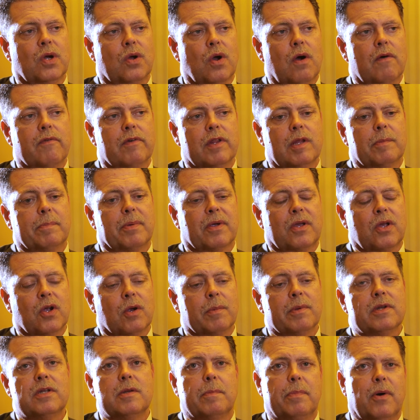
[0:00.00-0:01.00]
took over the
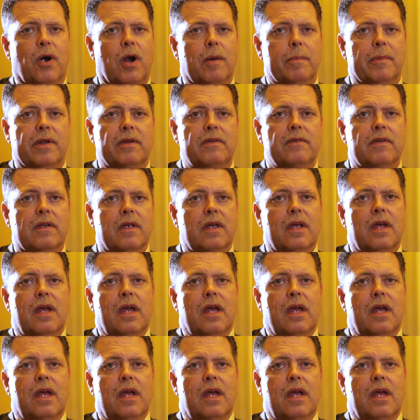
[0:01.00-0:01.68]
procurement department,